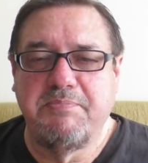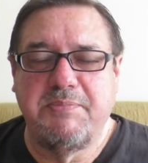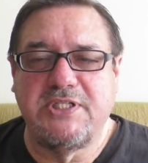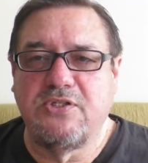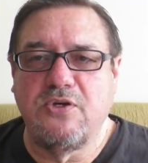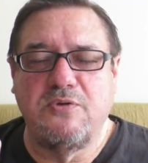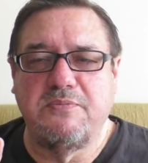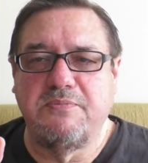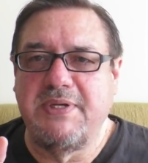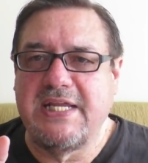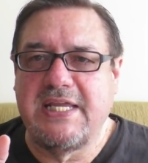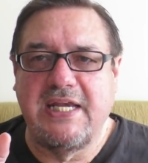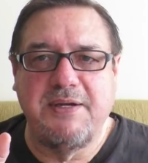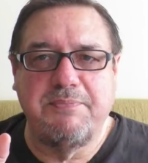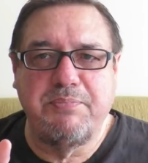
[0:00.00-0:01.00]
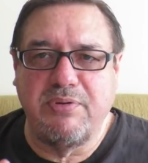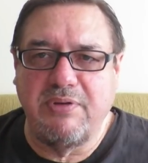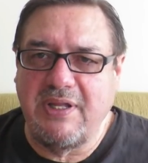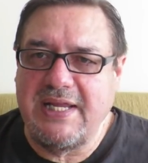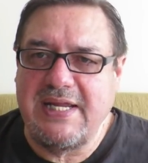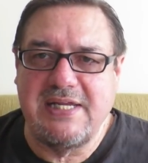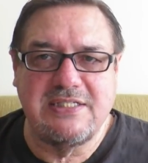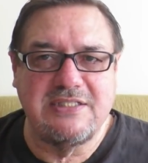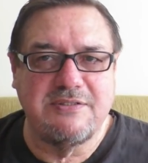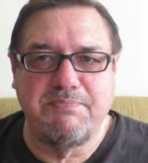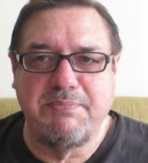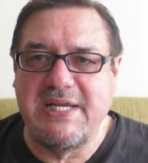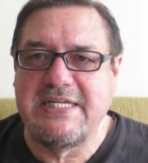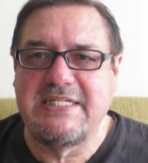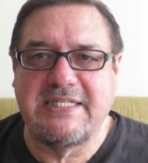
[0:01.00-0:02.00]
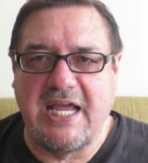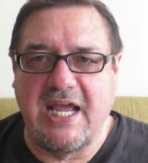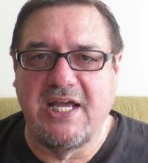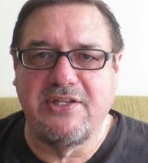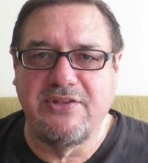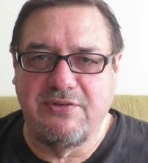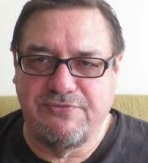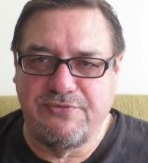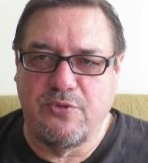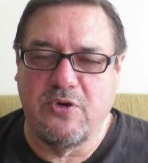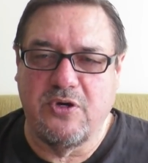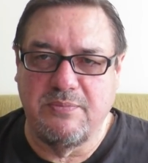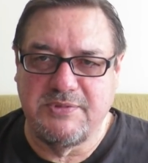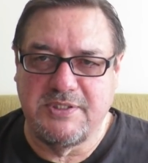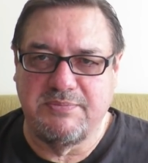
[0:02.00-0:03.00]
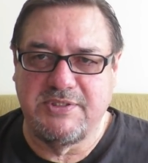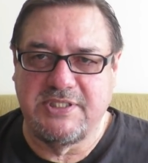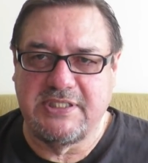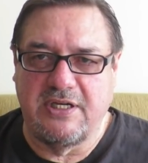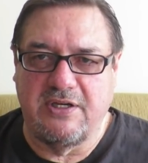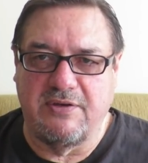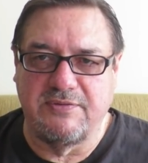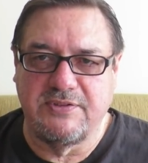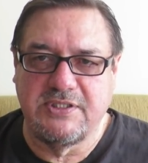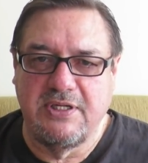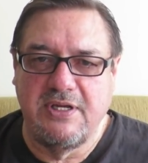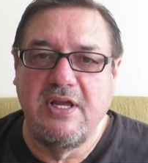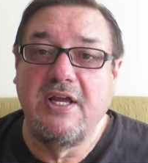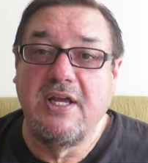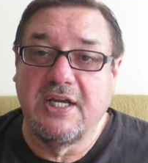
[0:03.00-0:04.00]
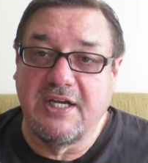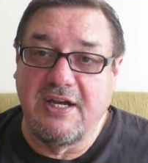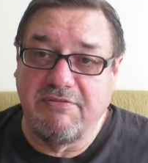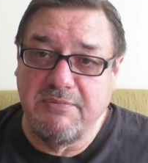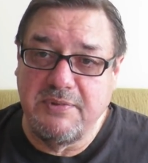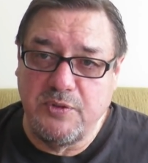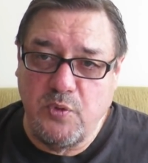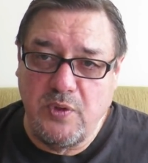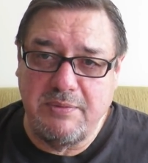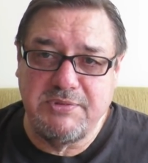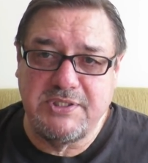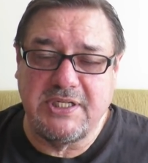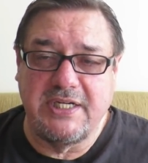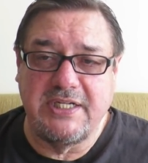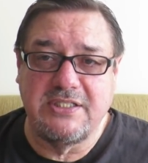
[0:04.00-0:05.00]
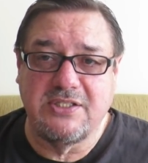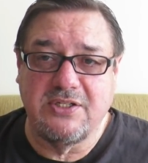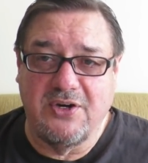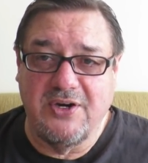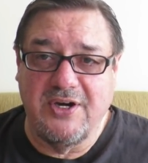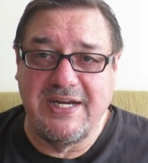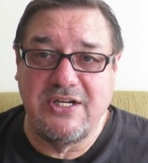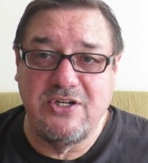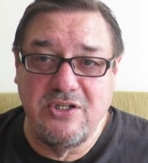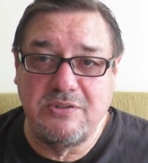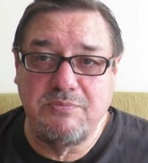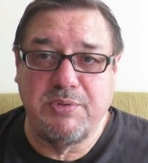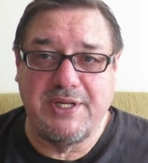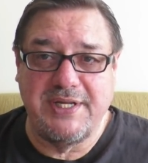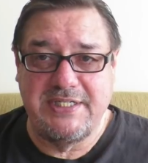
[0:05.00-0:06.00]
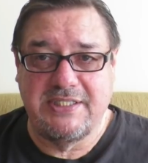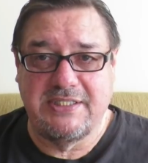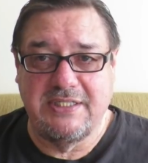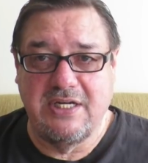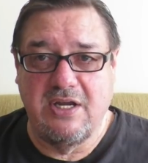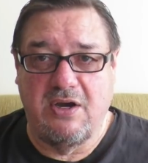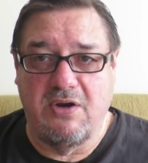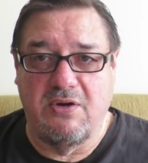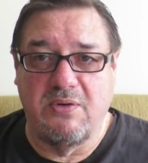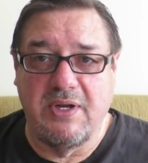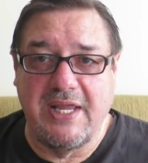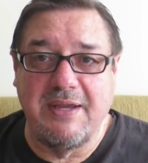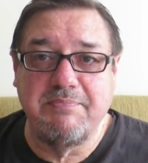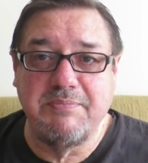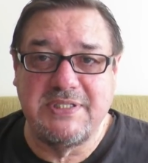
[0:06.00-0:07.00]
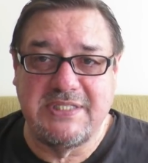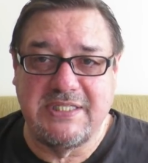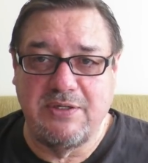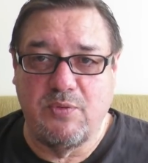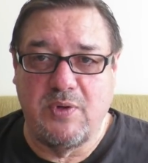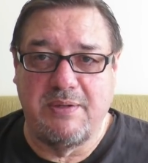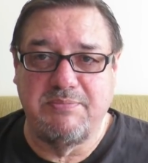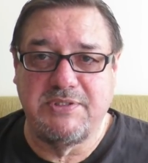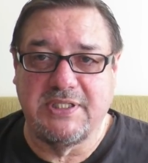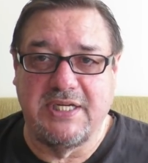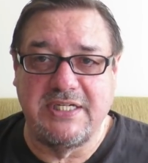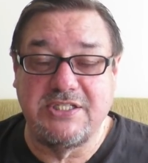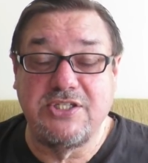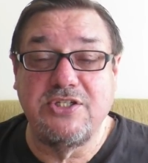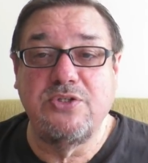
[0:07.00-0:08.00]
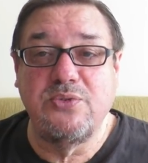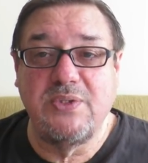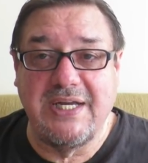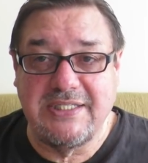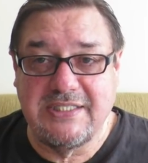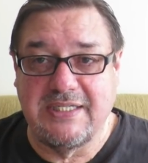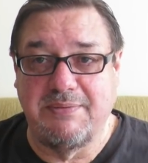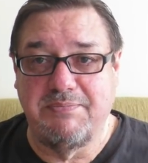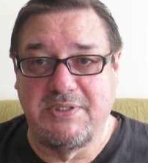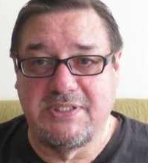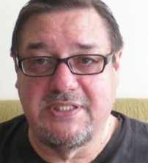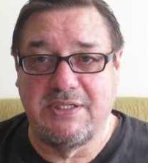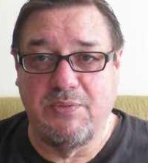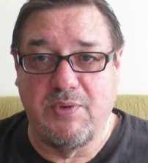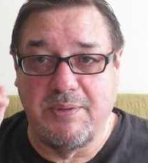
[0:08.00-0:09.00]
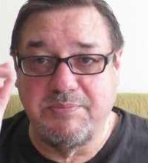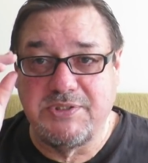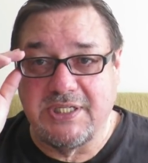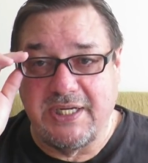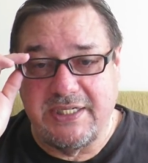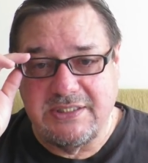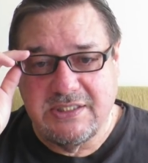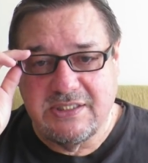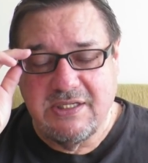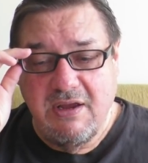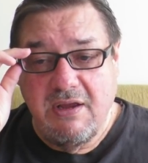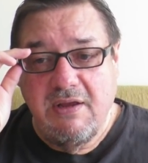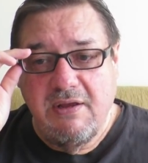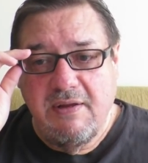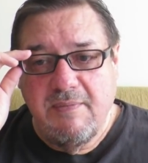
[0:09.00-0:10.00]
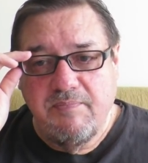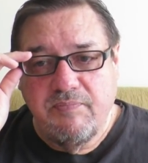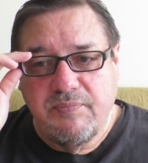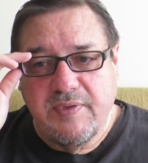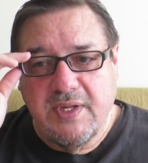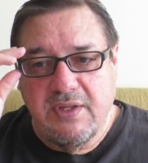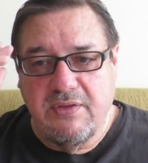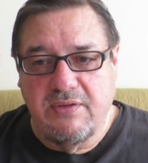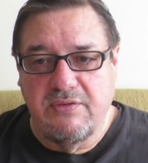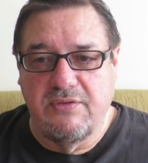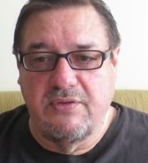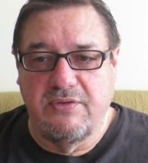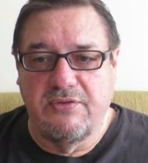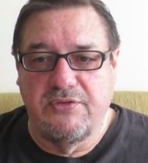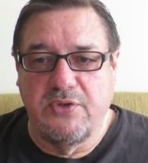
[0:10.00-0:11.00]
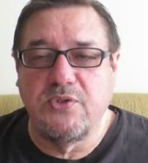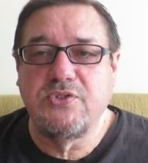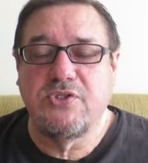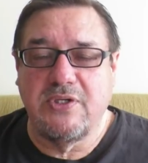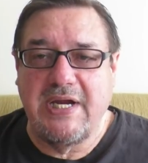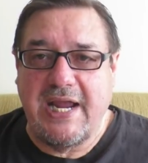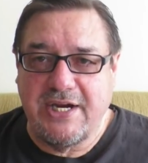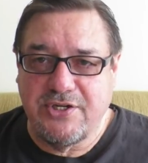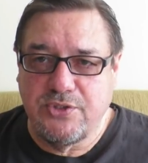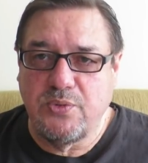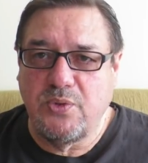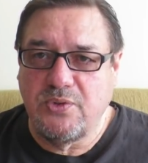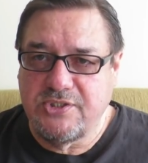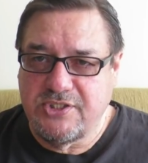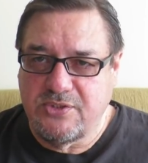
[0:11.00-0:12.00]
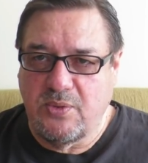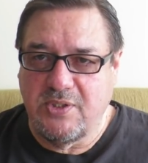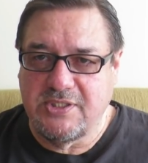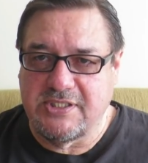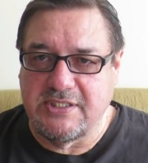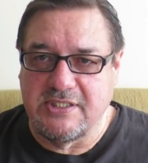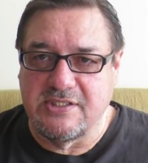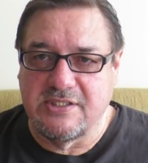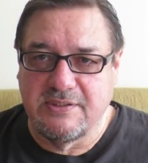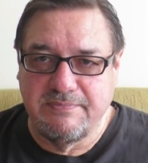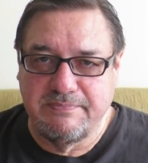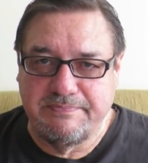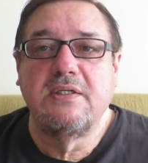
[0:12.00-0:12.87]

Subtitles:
but don't make any plans based on the forums themselves. Government websites are a good place to go. Embassy websites, U.S. embassy websites. Those are actual sources.